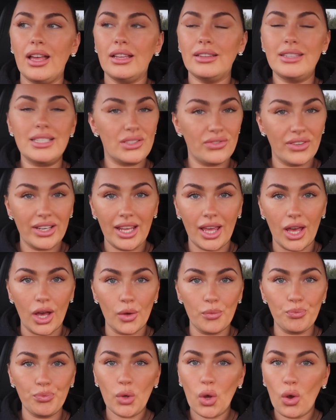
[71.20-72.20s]
this
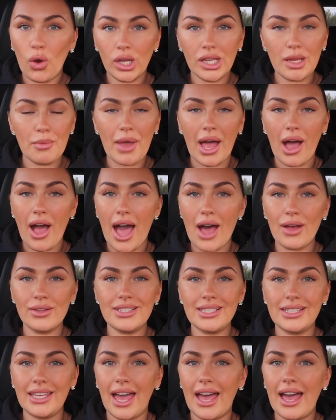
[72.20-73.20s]
video all about how
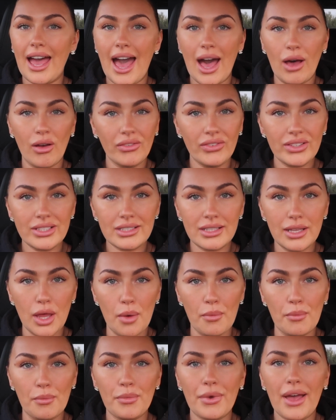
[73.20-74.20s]
to get out of a
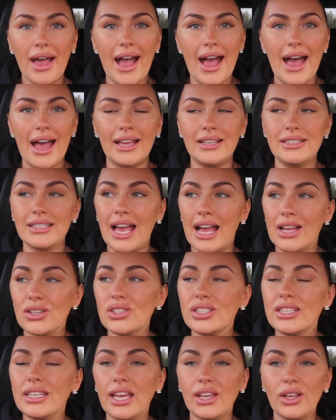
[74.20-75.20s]
slump and
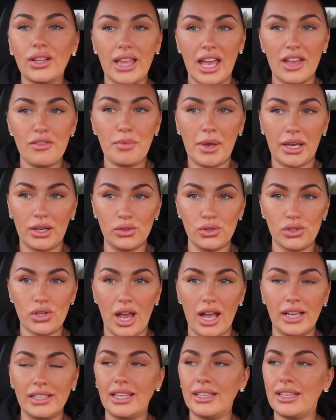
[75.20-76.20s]
actually get your life back on
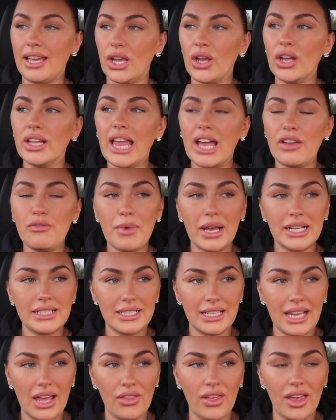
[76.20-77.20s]
track, get your life back
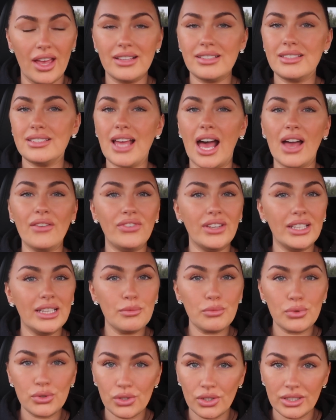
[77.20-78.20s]
together, start
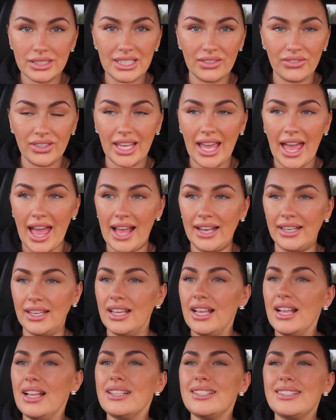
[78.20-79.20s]
feeling productive
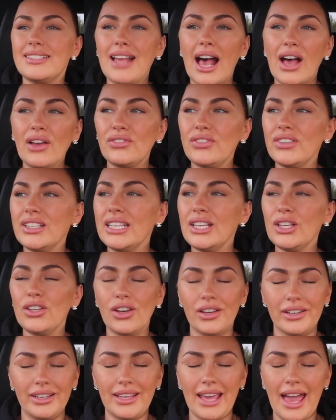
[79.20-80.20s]
again, start feeling
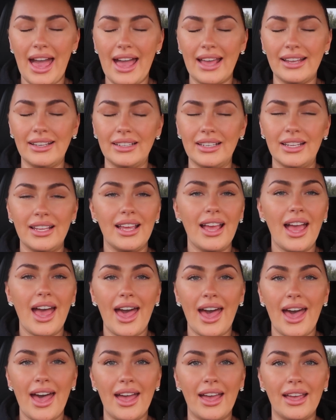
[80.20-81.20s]
good again,
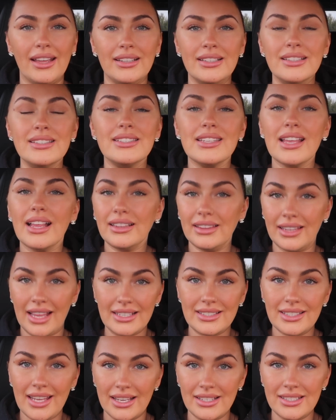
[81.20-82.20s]
and
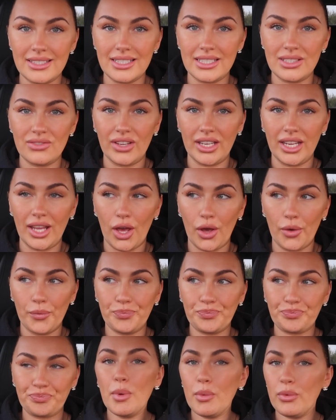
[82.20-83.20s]
let's get into this video.
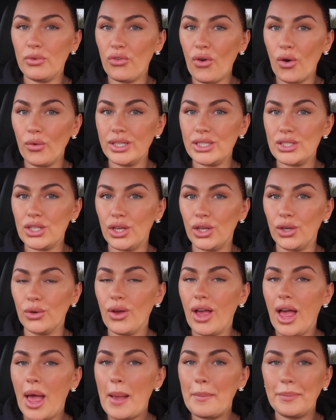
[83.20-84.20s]
But before we
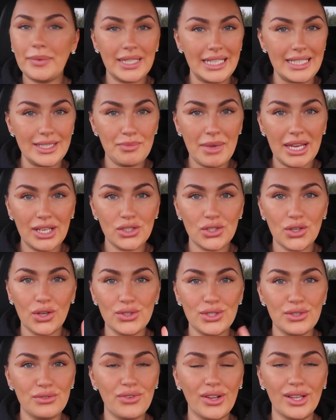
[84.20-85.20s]
do, please make
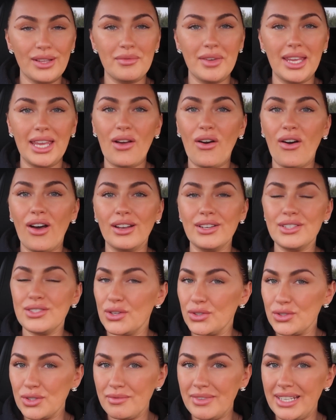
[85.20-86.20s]
sure to follow me on
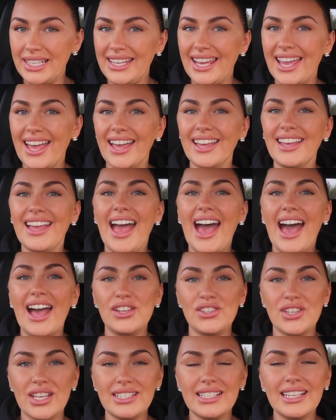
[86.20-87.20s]
social media
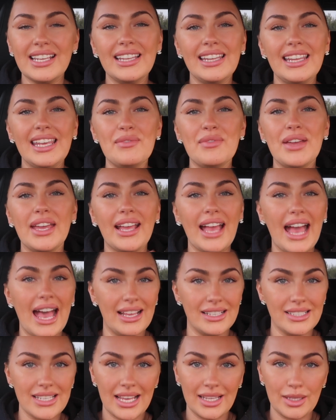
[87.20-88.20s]
at Jessica Leeming
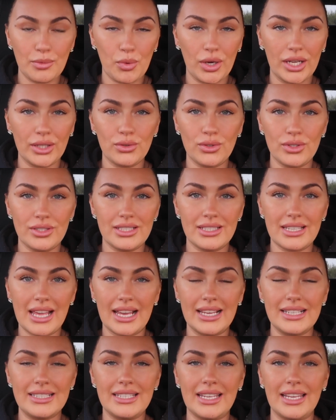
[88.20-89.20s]
and at the Breakthrough
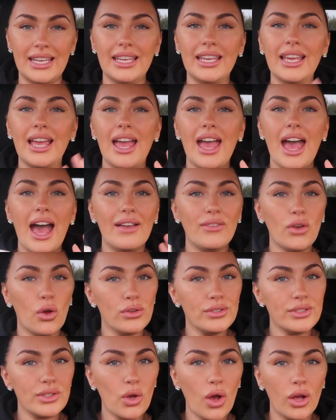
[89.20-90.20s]
Society. I've
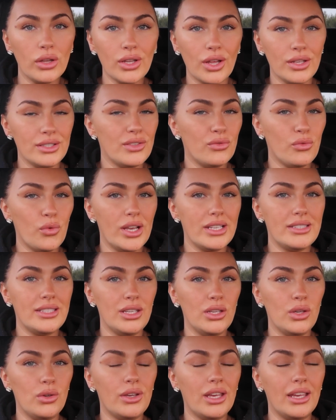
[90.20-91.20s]
also got lots of ways
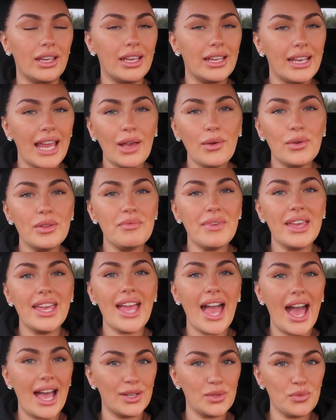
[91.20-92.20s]
that you can connect with
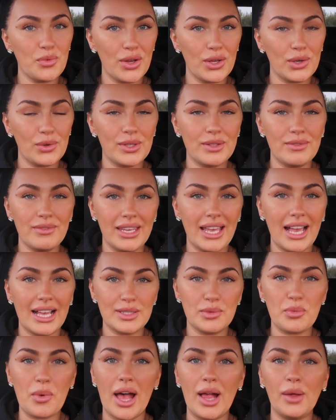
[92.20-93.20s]
me and work with me
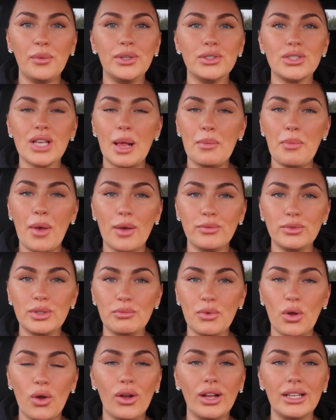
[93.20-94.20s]
as well, which I'll pop
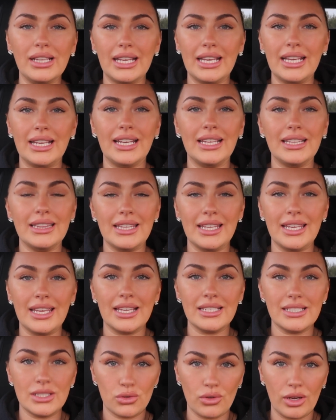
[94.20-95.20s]
them all in
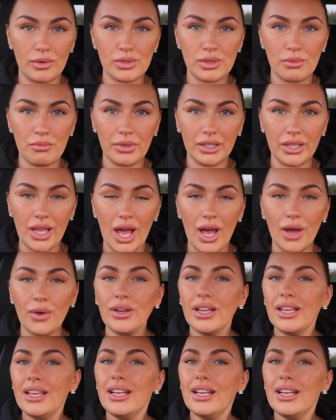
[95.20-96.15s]
the description below.